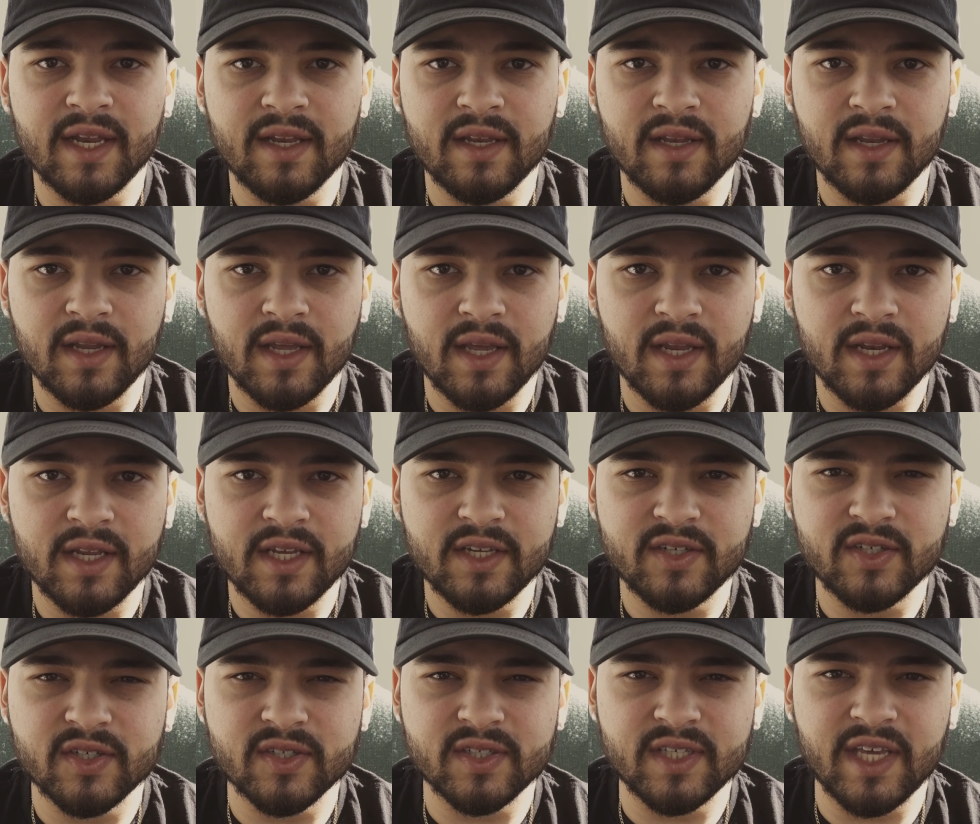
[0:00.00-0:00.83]
And
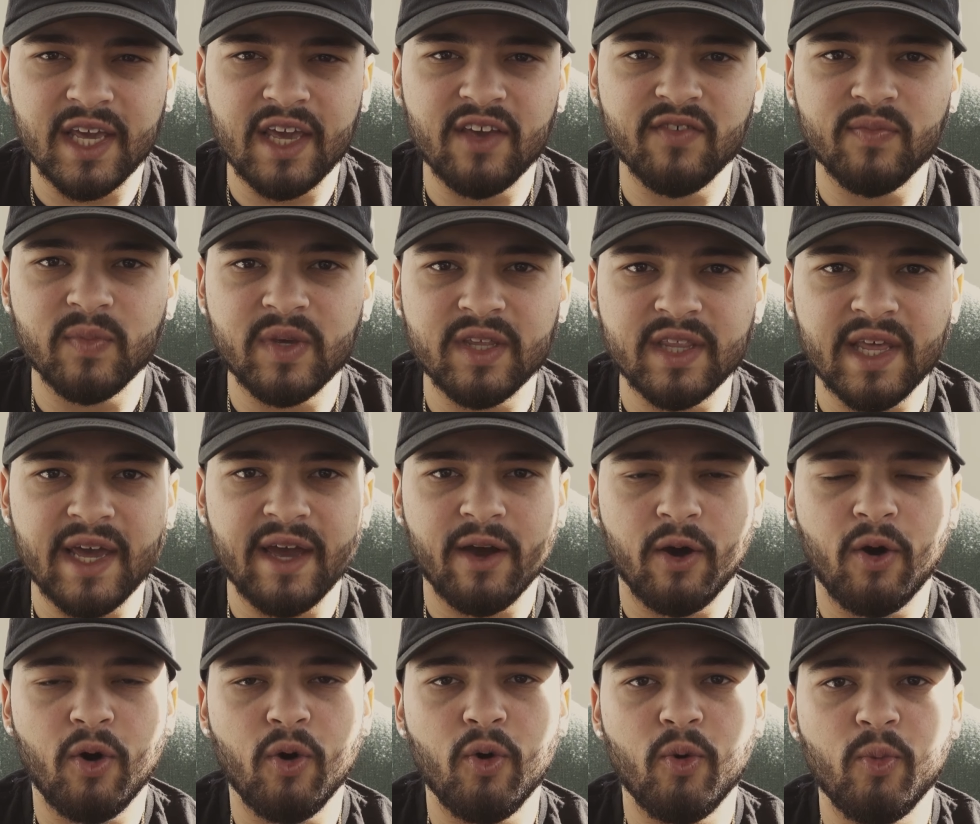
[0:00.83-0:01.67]
he just gave me that
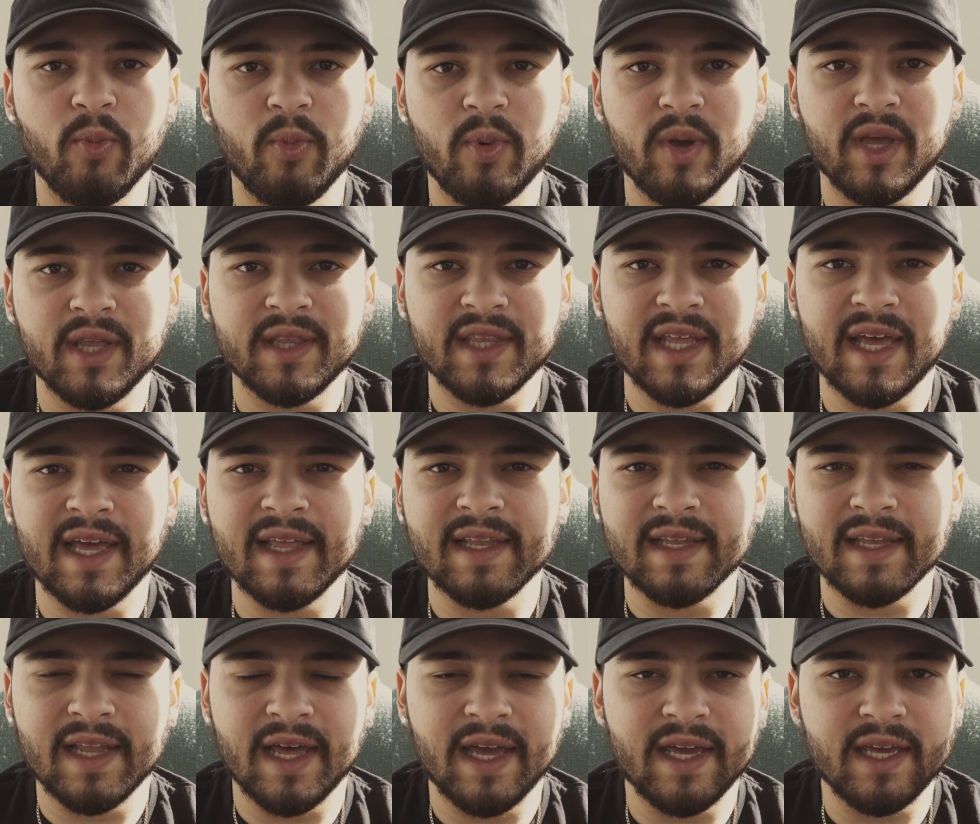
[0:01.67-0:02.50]
hope and
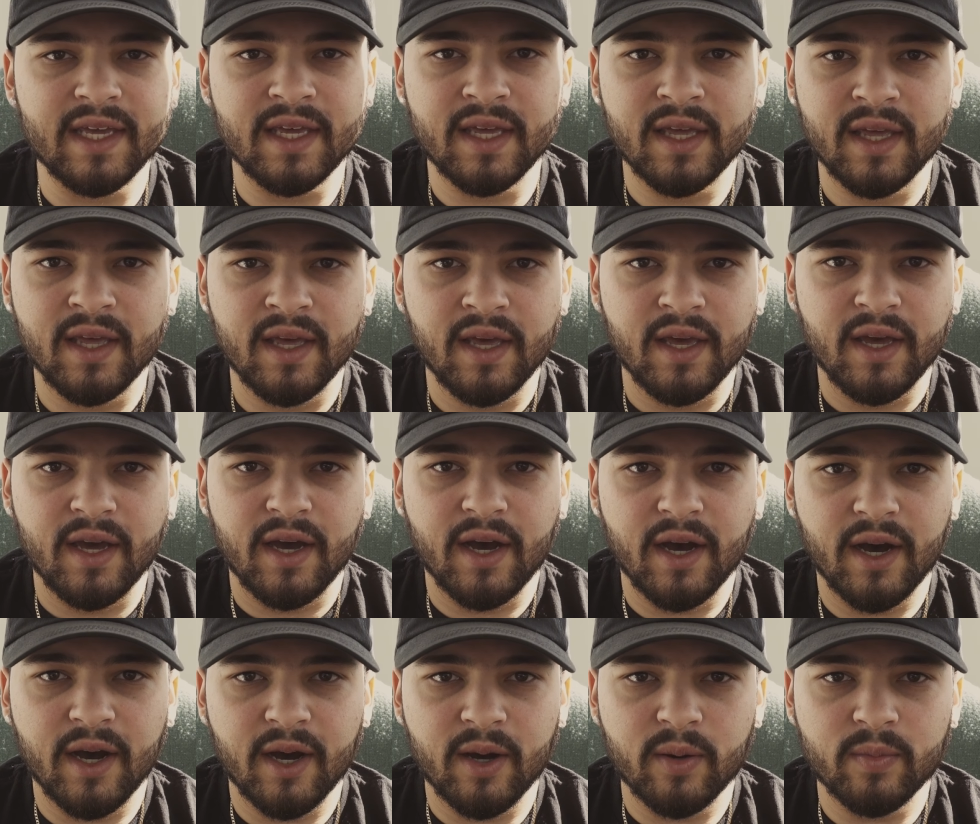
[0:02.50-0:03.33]
that light
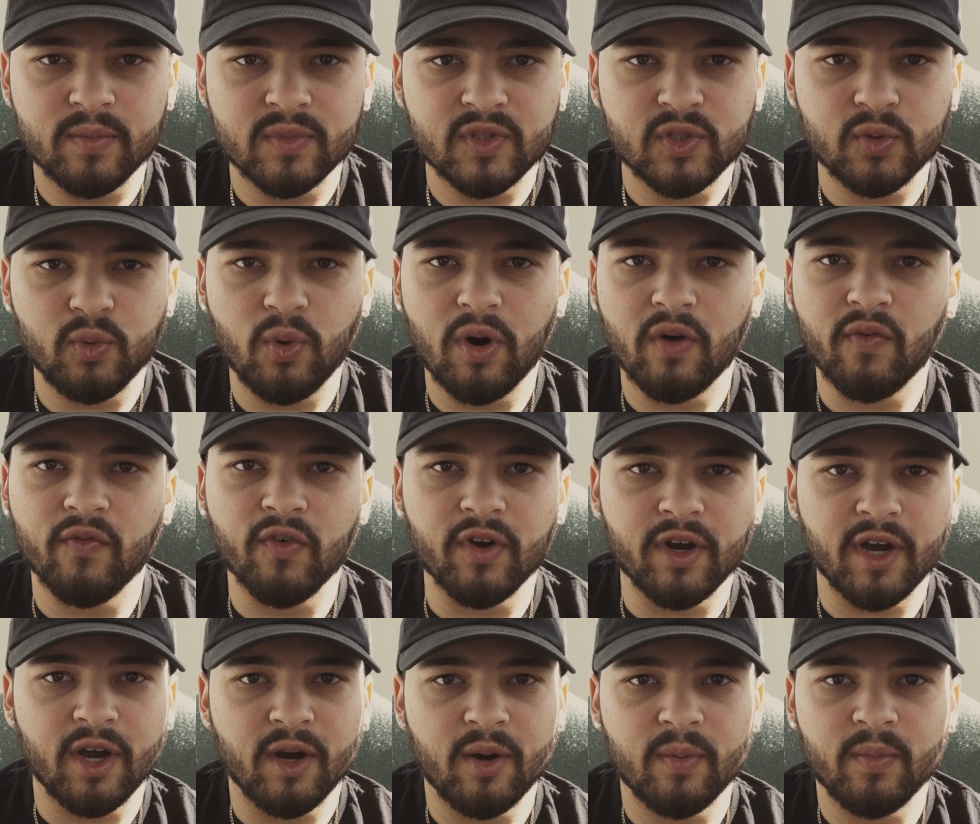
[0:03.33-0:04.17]
to
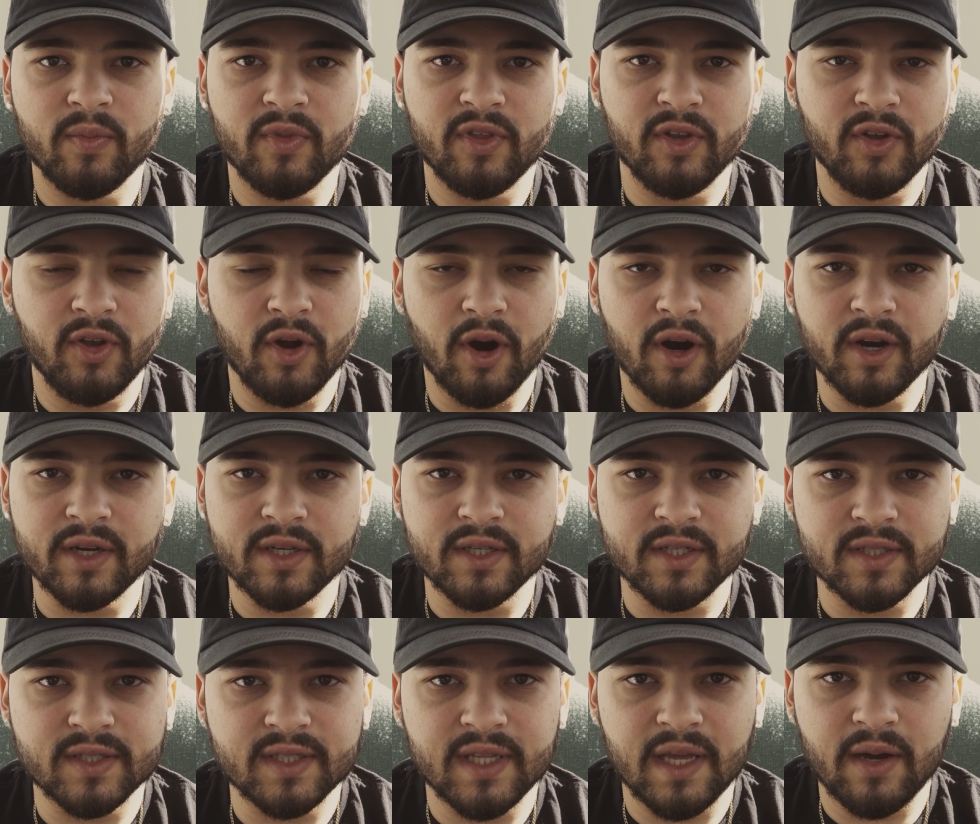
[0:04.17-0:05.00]
overcome the
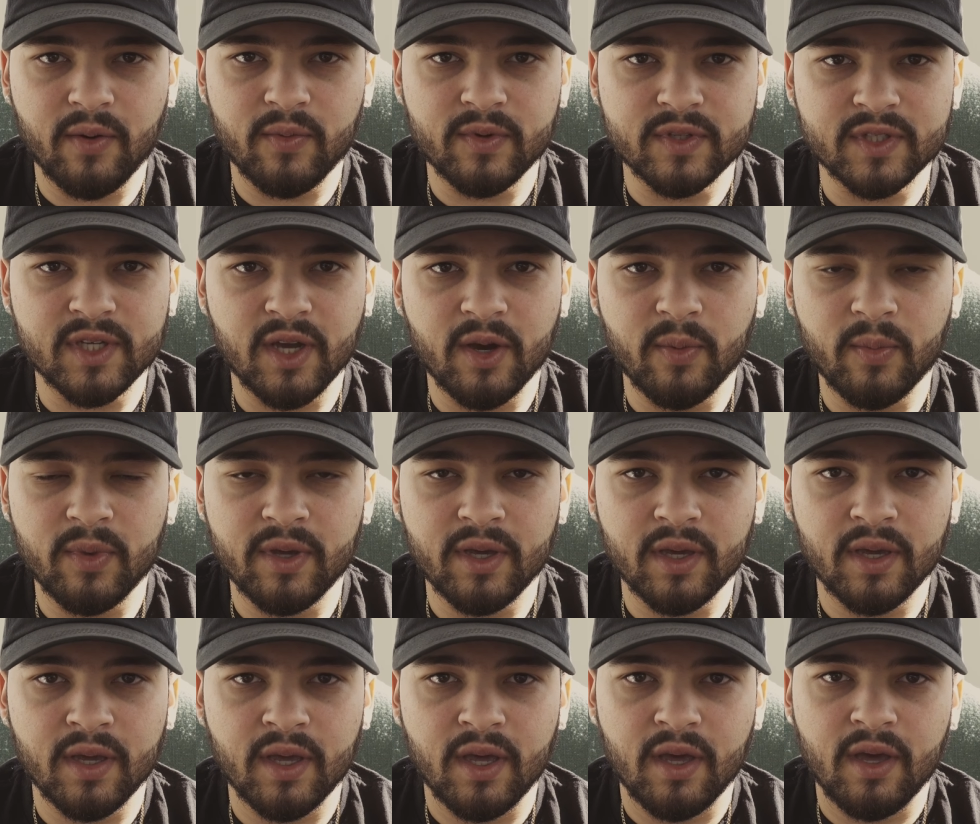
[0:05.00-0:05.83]
darkness that was
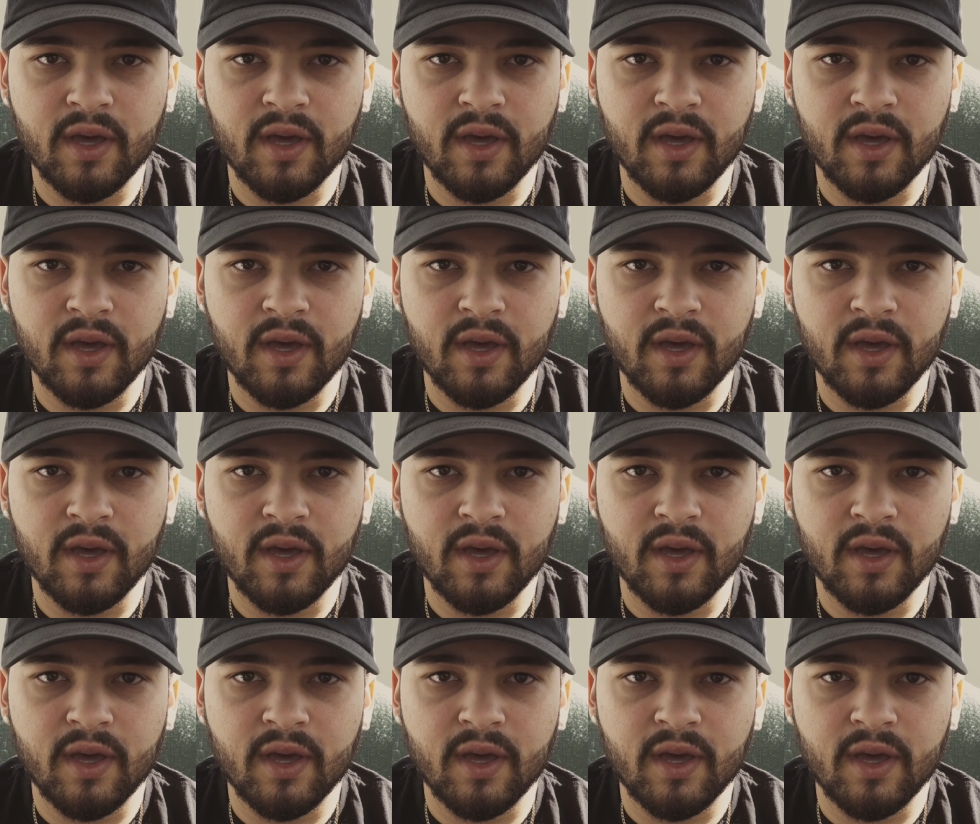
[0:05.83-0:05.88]
coming